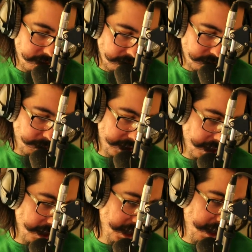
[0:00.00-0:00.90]
on
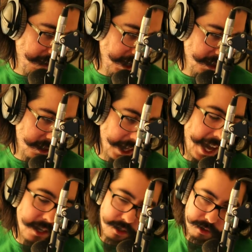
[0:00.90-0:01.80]

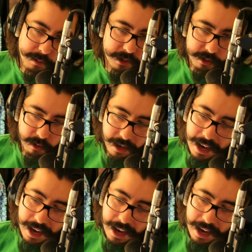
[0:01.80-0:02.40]
twitch.tv/StreamerSquare